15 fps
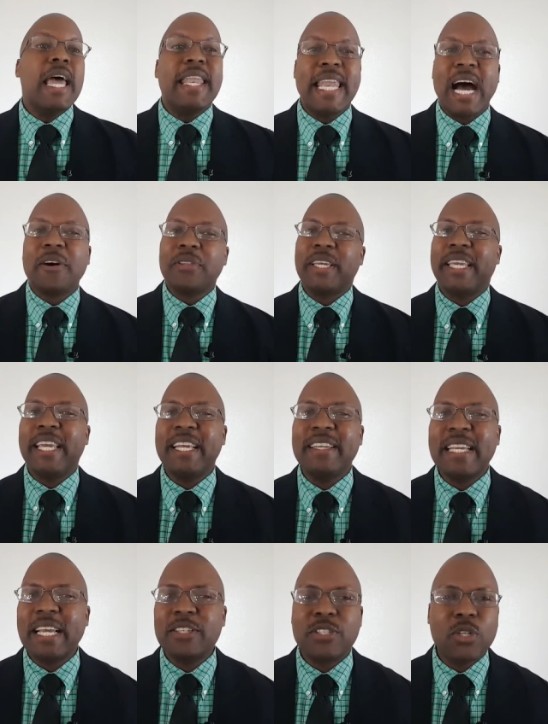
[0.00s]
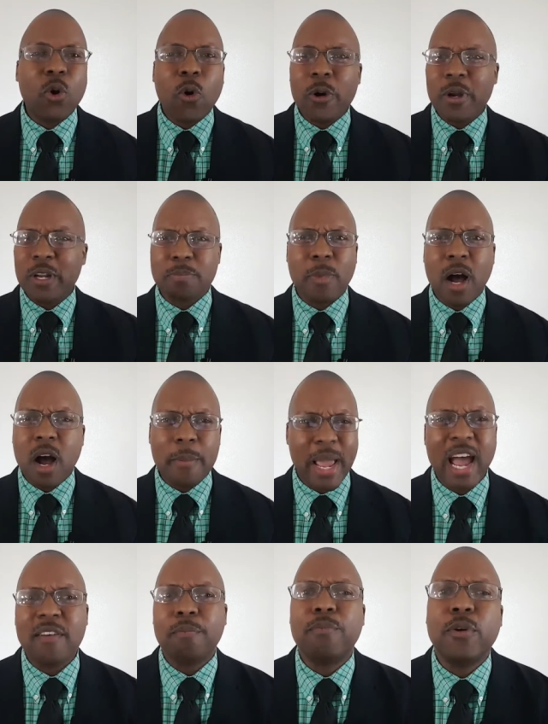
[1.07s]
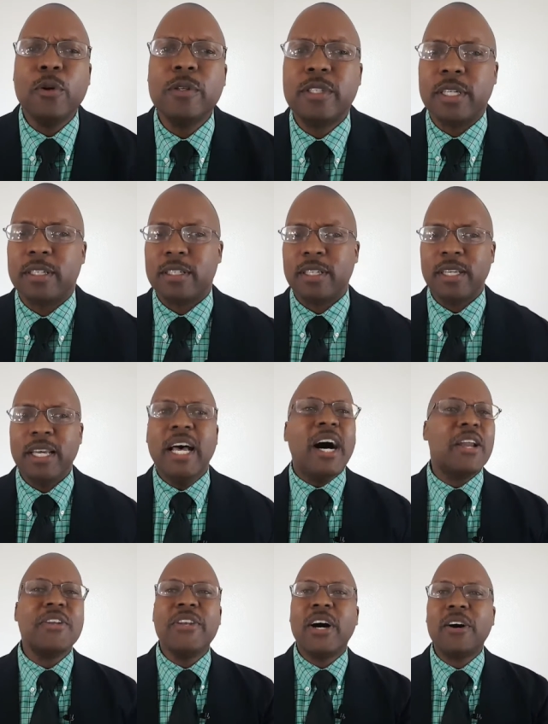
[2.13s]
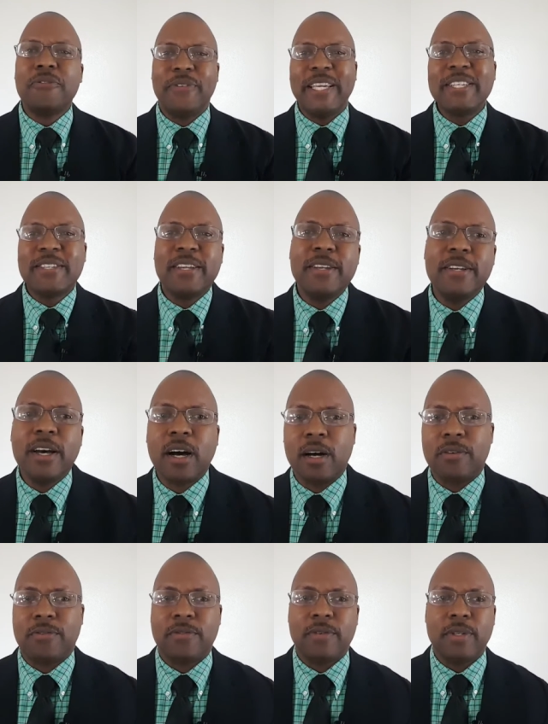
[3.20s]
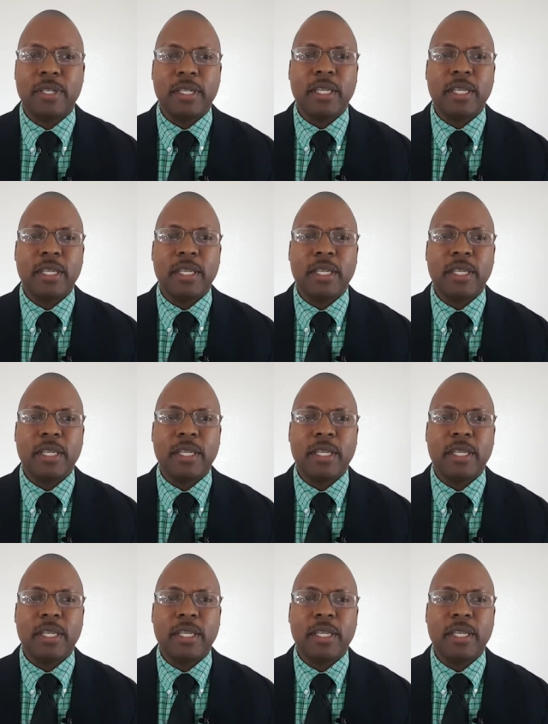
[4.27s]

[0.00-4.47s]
Now the kid next door and his mom have bruises. Enough is enough.